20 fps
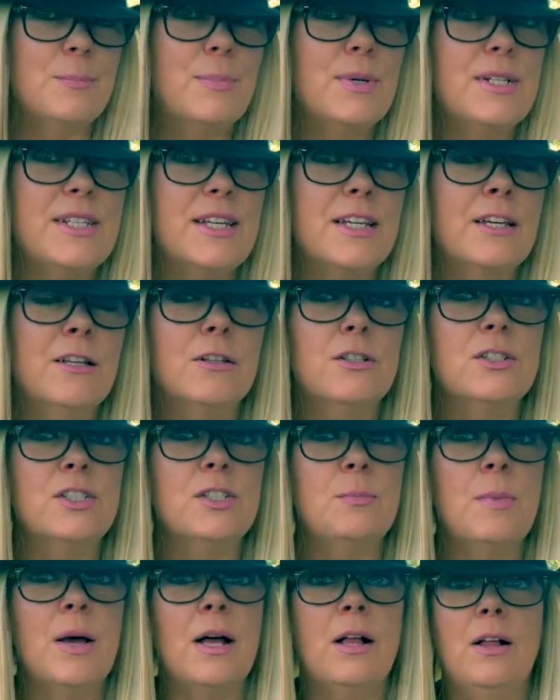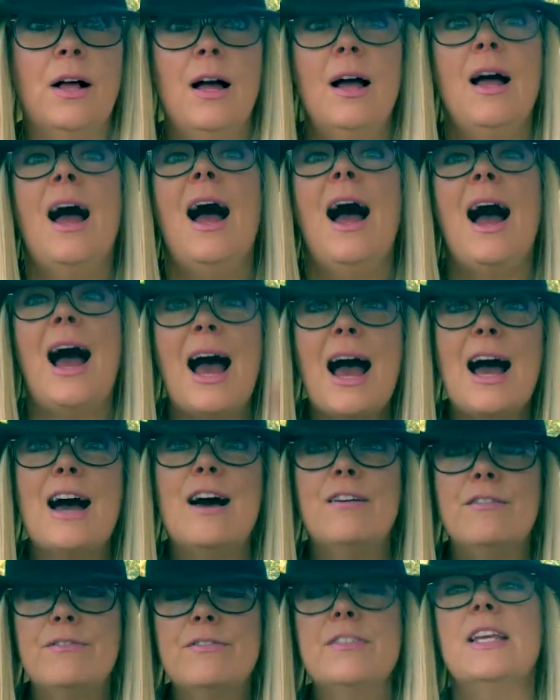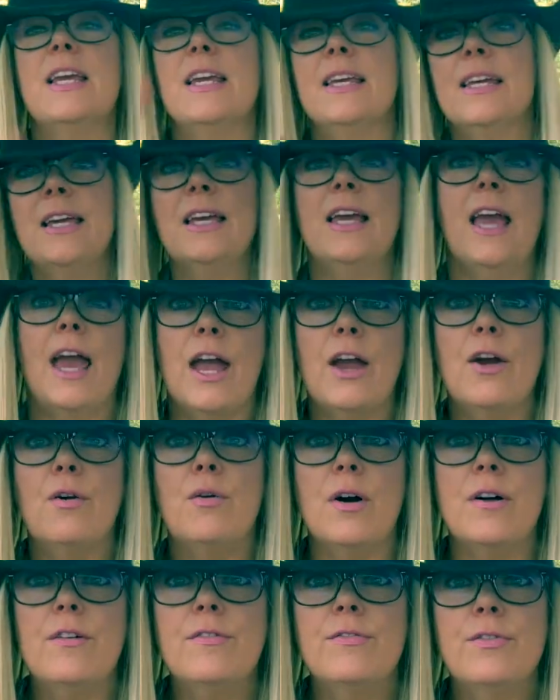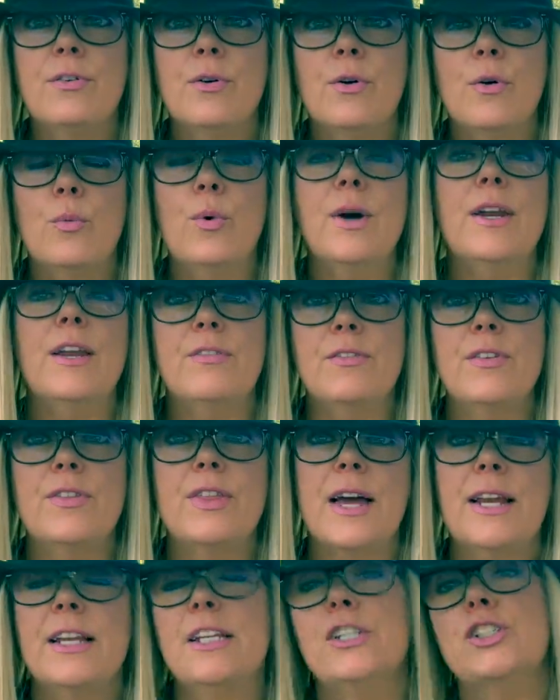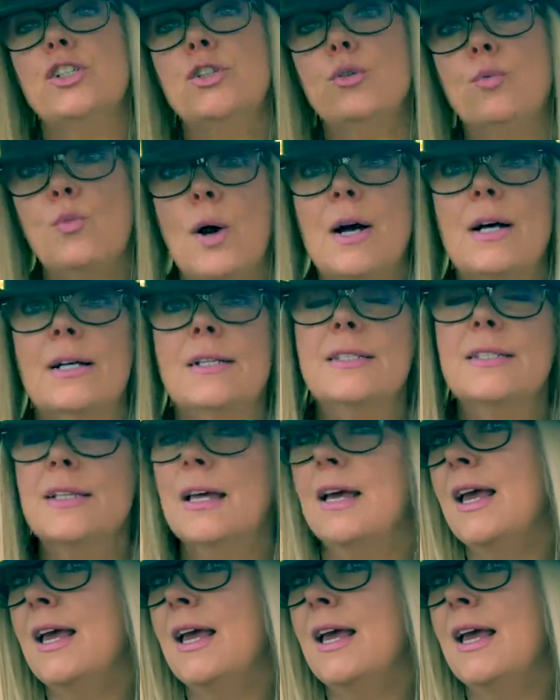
particular spell have taken care of whatever that issue was.